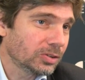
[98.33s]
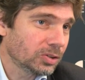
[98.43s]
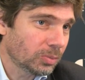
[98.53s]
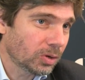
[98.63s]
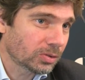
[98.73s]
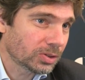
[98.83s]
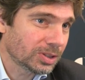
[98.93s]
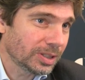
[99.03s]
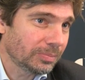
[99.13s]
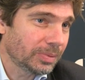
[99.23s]

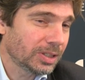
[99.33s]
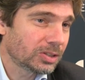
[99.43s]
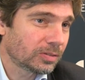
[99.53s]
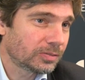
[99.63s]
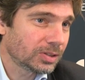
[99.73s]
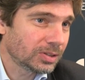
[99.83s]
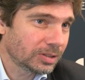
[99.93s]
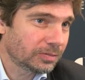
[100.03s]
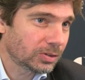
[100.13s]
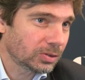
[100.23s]
democracy, but it's often
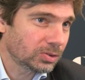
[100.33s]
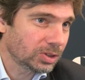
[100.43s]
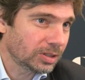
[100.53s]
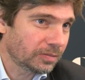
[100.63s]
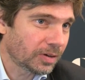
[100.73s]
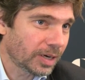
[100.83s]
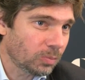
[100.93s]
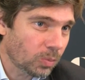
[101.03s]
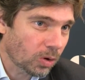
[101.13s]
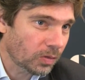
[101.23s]
difficult to define
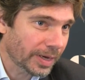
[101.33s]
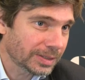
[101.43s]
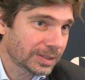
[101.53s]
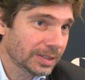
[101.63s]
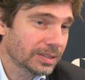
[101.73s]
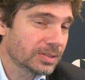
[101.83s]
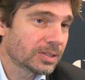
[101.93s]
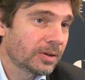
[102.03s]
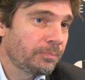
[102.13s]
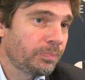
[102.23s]
what that is
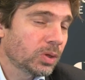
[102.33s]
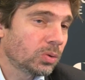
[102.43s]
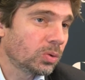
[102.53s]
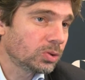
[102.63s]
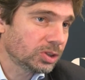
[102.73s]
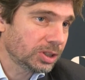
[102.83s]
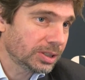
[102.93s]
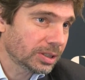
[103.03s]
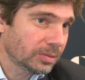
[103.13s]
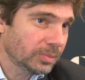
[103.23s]
or to
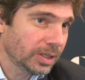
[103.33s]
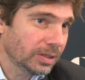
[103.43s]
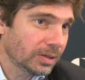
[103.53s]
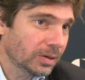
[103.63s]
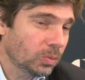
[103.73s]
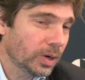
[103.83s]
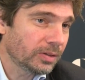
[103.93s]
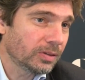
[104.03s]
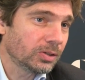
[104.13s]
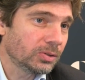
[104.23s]
determine
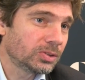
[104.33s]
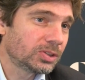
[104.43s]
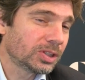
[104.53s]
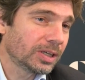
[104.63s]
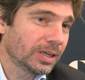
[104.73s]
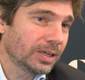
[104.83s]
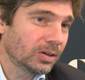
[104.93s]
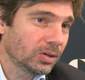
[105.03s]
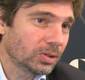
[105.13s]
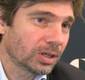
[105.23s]
whether those
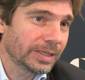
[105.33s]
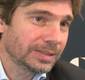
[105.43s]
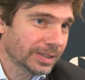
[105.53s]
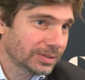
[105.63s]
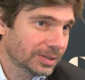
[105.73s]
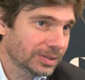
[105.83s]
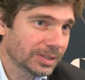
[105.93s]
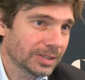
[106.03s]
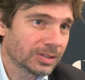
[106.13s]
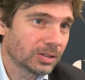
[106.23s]
local
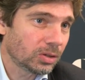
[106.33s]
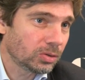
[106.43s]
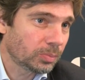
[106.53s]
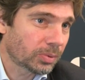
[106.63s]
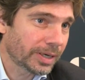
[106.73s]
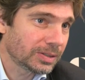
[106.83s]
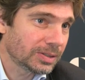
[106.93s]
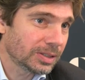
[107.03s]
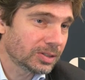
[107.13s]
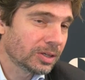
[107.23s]
identities and local
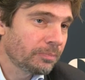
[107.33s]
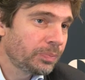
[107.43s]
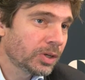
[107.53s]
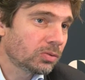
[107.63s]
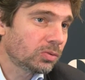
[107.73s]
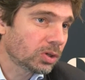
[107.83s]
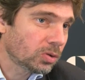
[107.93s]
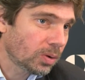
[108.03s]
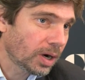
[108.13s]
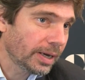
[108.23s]
practices
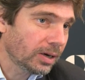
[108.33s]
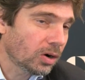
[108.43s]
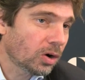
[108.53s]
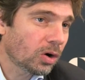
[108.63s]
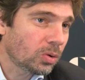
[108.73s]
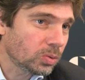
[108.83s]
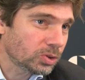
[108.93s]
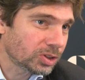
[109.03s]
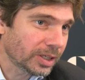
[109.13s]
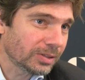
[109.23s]
require a
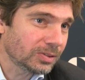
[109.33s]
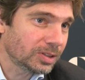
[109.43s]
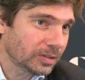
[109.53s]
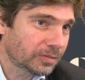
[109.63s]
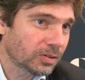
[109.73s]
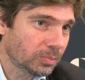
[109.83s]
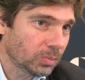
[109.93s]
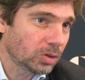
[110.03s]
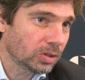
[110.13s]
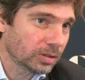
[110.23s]
wholesale different
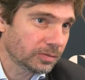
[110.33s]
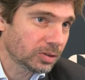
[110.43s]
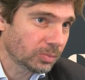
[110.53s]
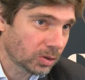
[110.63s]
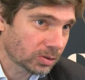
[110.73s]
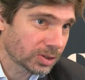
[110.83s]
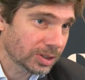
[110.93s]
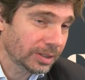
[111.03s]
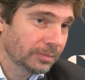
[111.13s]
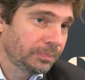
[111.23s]
model of
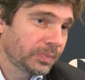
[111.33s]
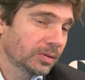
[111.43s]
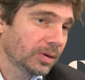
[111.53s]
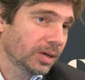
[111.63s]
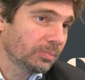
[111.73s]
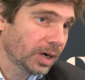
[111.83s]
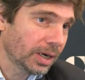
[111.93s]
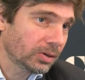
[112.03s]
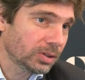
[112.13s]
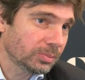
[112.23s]
democracy.
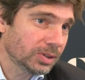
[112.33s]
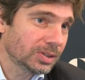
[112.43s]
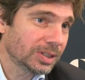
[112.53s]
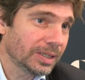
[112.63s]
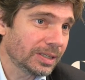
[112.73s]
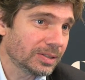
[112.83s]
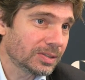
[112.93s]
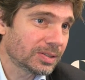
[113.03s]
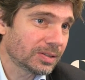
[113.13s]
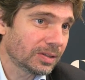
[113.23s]
My argument is
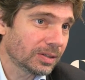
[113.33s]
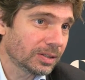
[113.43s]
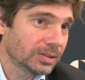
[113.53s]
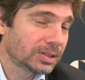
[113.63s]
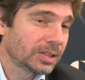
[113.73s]
that